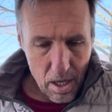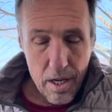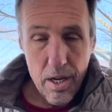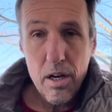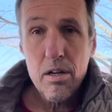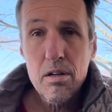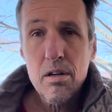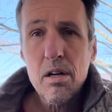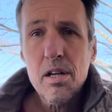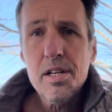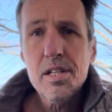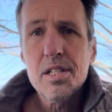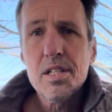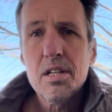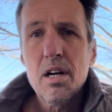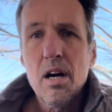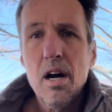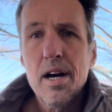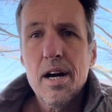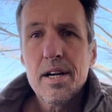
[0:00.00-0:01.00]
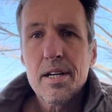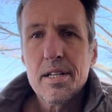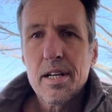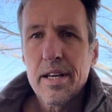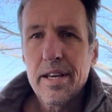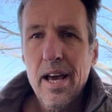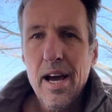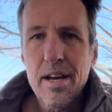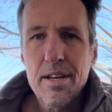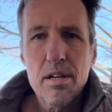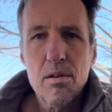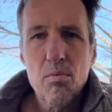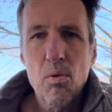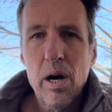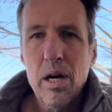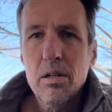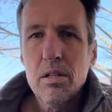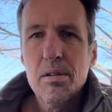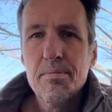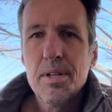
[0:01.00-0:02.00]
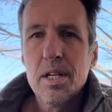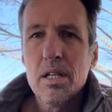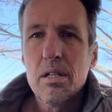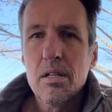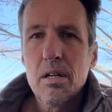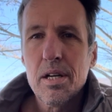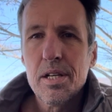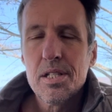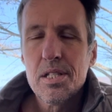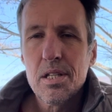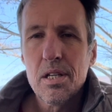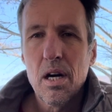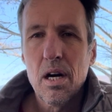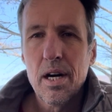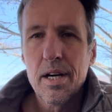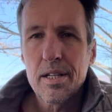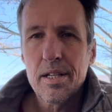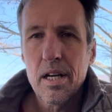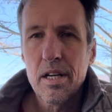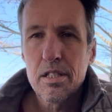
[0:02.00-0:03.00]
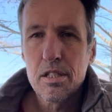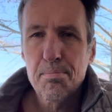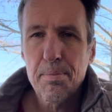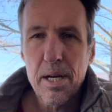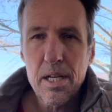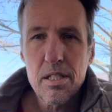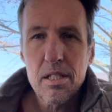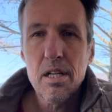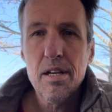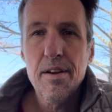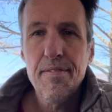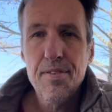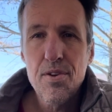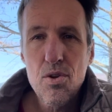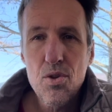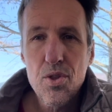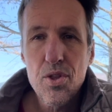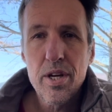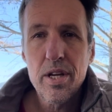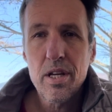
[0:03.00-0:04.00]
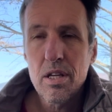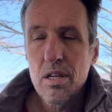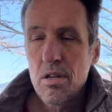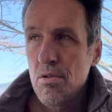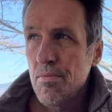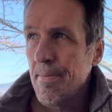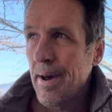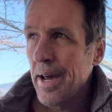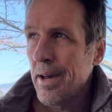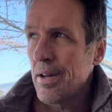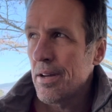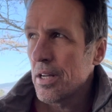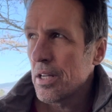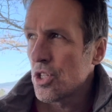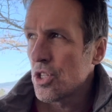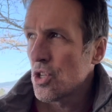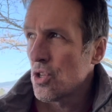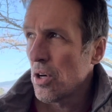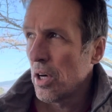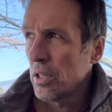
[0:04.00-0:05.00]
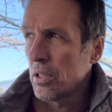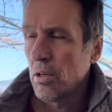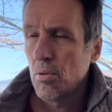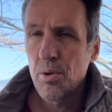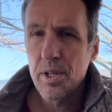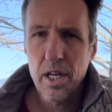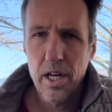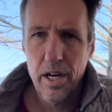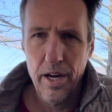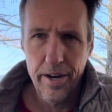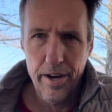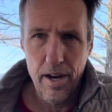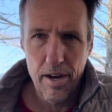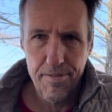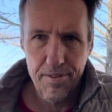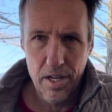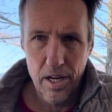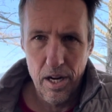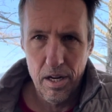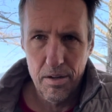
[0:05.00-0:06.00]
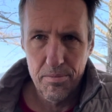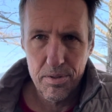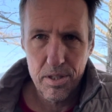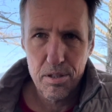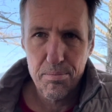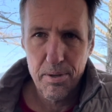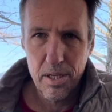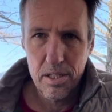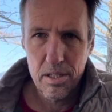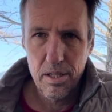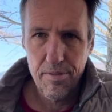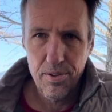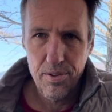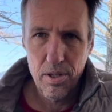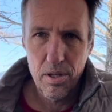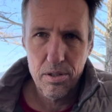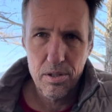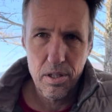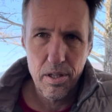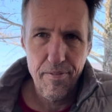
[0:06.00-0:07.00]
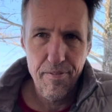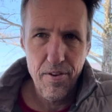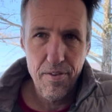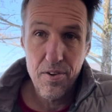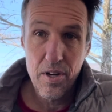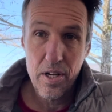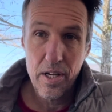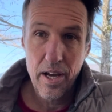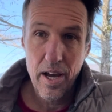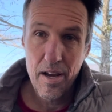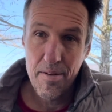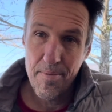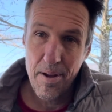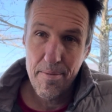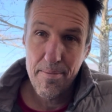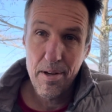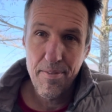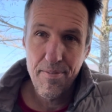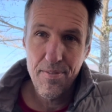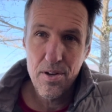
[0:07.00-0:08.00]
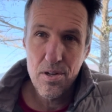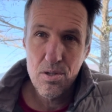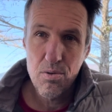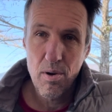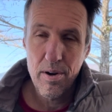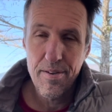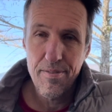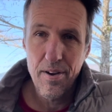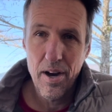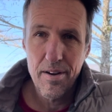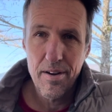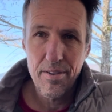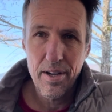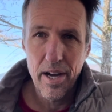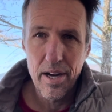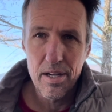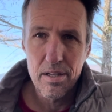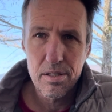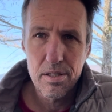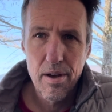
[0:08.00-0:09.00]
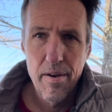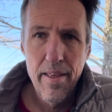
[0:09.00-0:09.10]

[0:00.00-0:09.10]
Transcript: Early start. Yeah, you're welcome to early start, especially if you think you may struggle with cutoff times, especially for those in the 50K and maybe a few 25Kers.